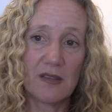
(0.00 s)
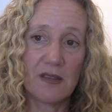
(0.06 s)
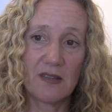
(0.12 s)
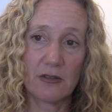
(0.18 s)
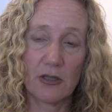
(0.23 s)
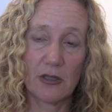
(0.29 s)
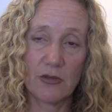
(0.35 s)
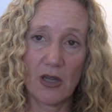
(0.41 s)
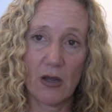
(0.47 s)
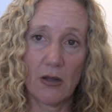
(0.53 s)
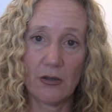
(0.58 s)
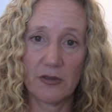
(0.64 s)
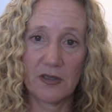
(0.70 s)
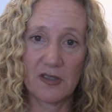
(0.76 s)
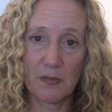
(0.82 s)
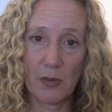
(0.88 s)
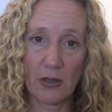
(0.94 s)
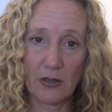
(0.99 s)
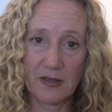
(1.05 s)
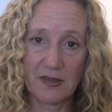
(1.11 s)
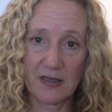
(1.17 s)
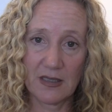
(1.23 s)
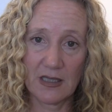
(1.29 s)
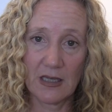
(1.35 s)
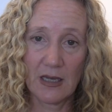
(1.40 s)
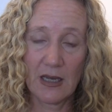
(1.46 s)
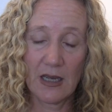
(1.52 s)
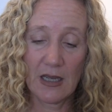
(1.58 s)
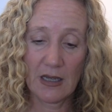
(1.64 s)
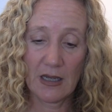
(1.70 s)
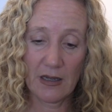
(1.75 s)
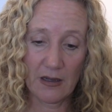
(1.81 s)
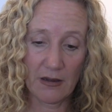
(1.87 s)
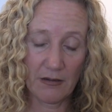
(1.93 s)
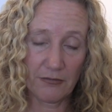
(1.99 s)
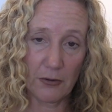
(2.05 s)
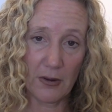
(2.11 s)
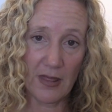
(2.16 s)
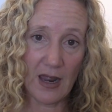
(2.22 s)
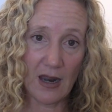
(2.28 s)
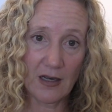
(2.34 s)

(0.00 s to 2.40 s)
a zero tolerance policy for